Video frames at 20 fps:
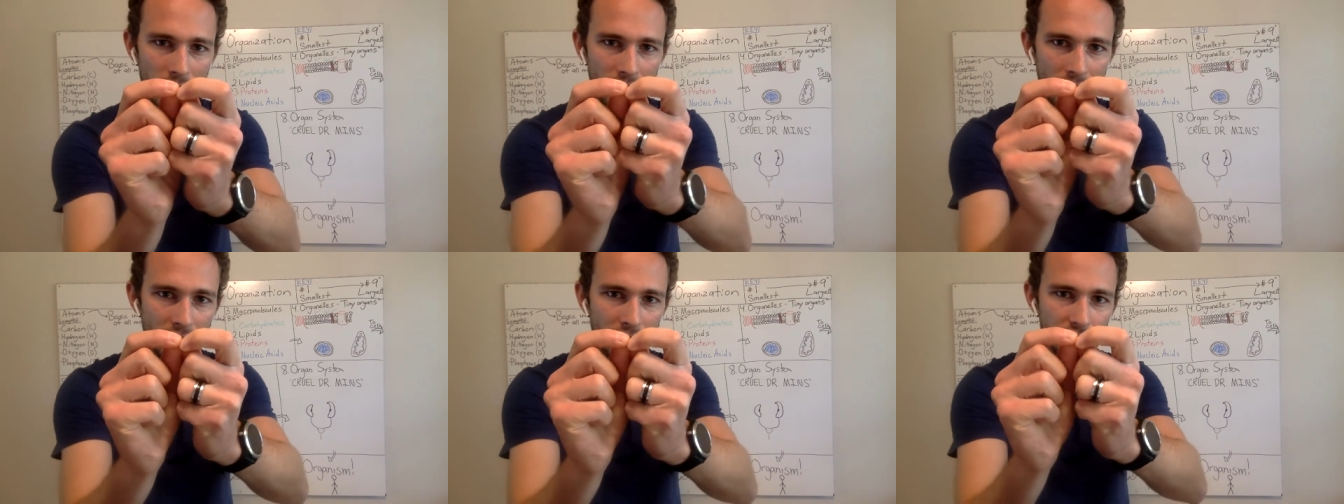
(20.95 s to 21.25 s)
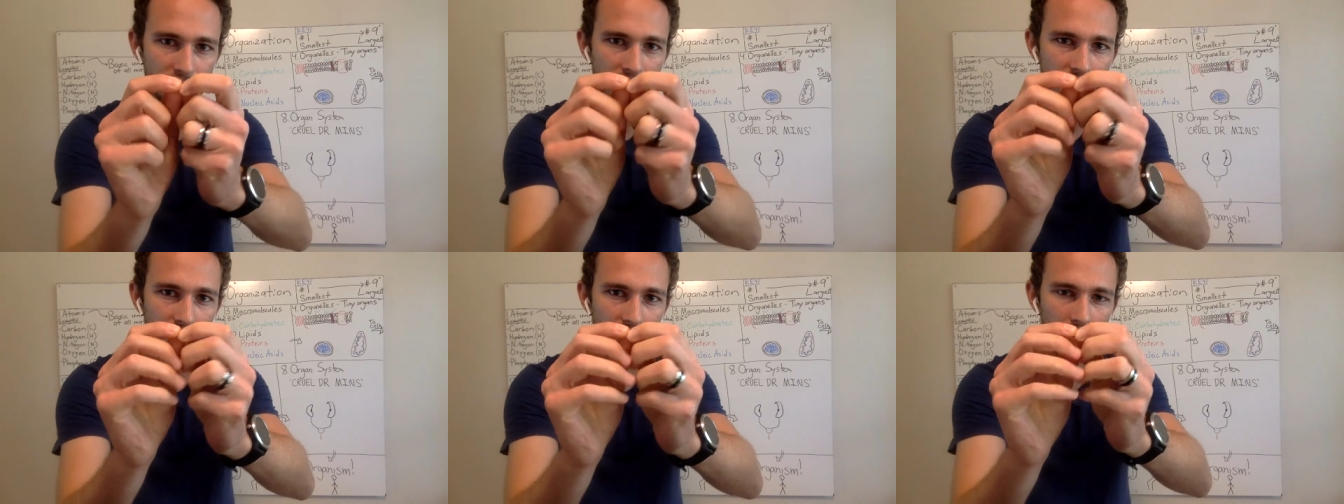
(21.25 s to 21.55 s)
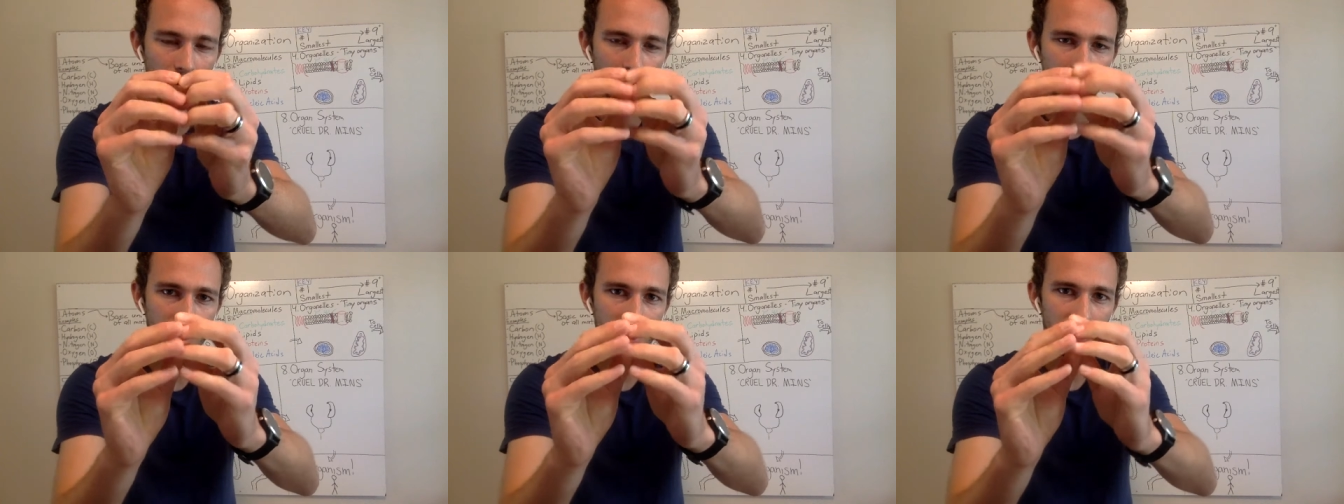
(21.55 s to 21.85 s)
and then
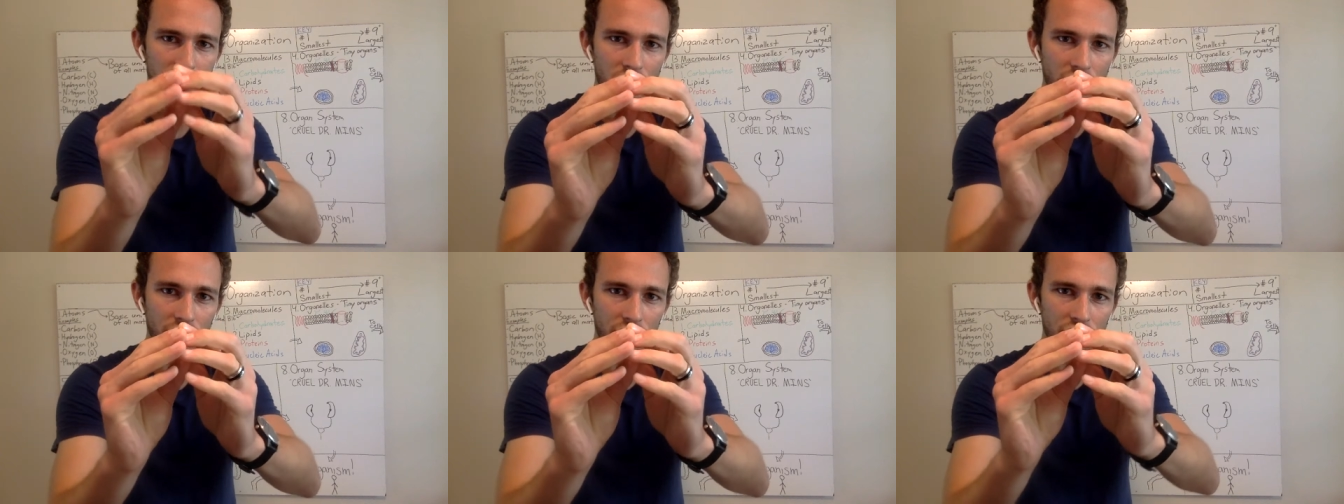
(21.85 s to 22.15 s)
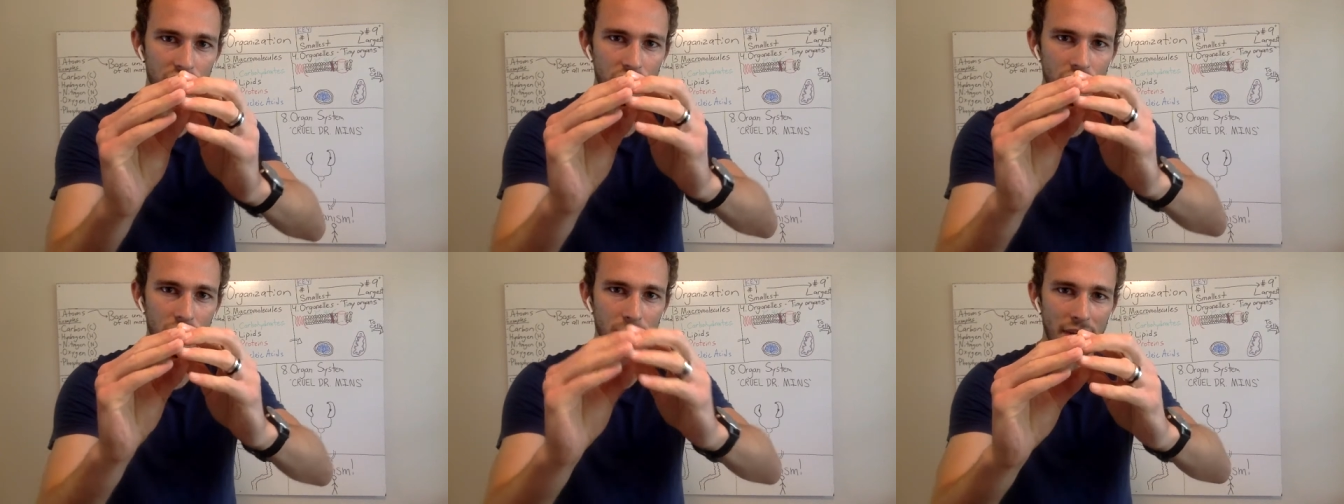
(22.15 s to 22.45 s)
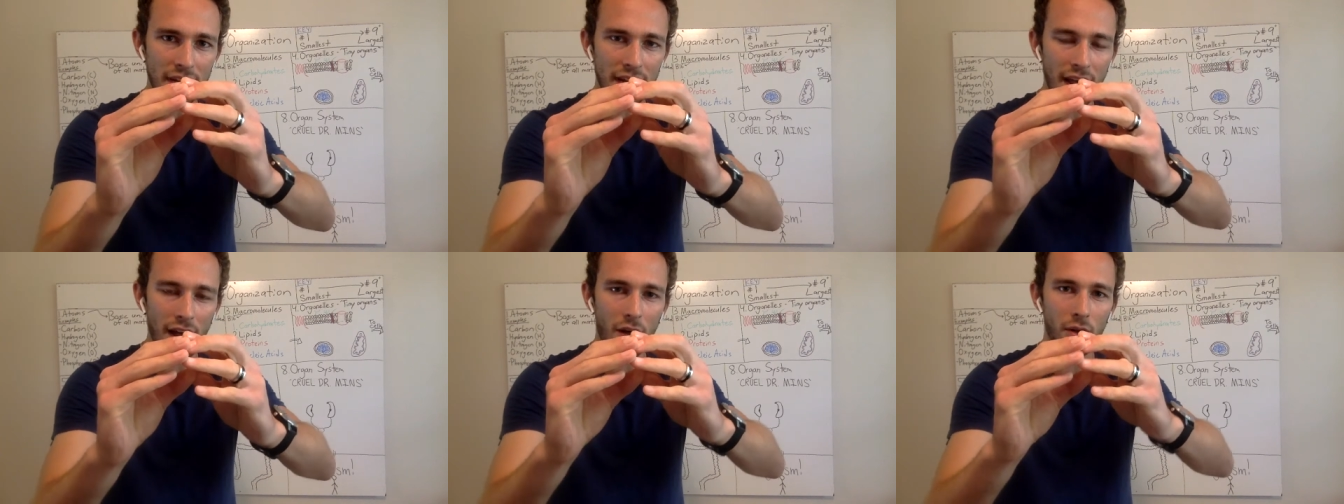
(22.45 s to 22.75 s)
slowly start
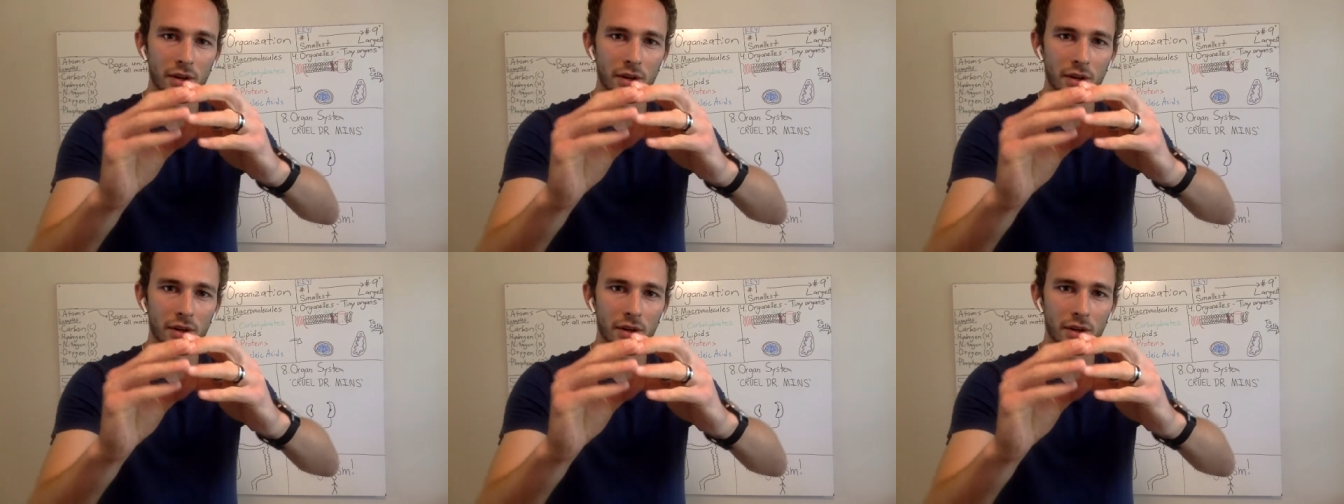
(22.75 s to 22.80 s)
zooming